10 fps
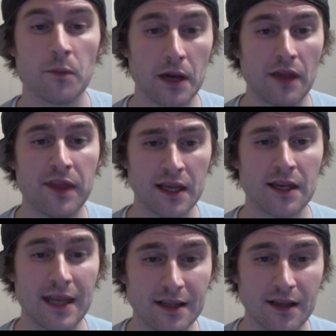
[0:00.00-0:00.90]
But I think
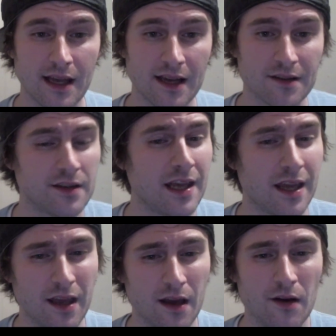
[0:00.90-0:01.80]
Nick Diaz
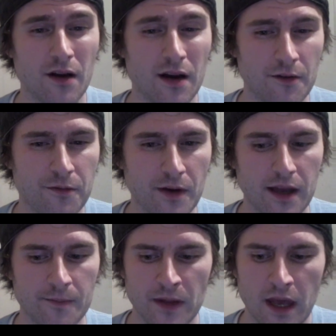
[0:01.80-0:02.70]
taking a
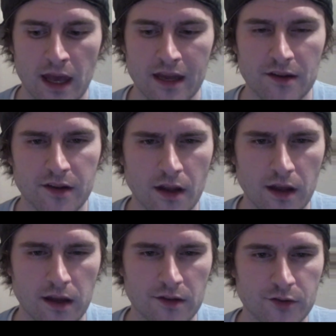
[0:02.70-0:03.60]
fight,
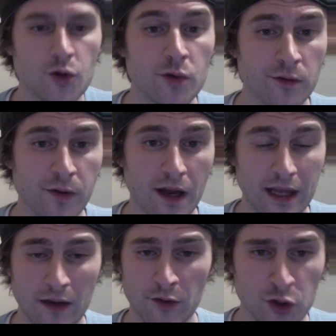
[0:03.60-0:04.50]
he's used to
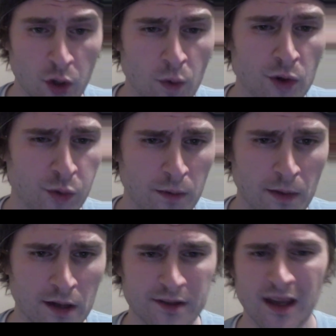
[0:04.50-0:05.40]
fighting every 2 or 3
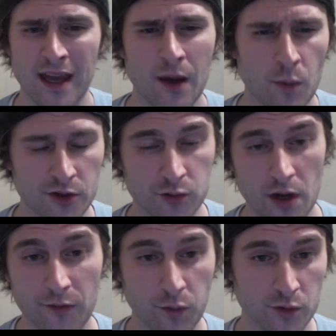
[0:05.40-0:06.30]
months. And when
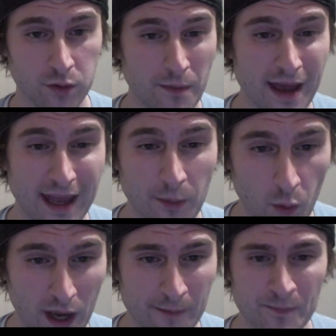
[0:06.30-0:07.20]
Strikeforce would make him
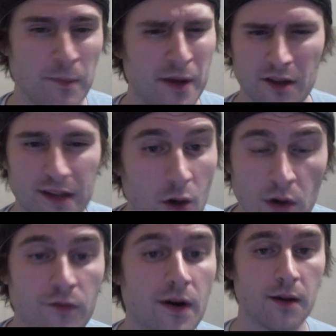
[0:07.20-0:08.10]
wait because they
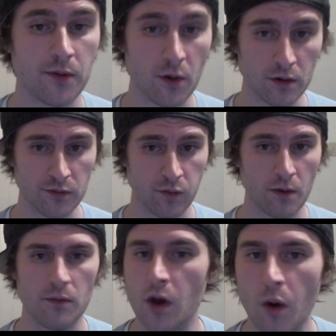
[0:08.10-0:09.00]
couldn't find opponents
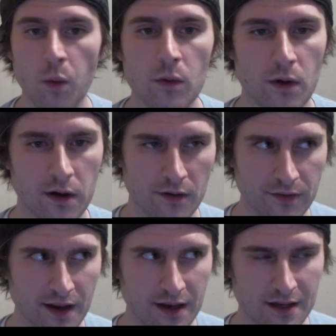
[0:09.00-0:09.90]
for him, no one wanted to
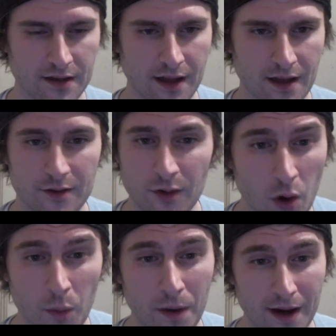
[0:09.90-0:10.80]
fight Nick Diaz.
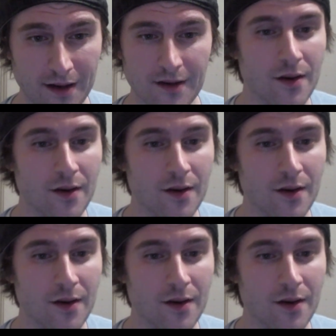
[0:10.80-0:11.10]
Nobody.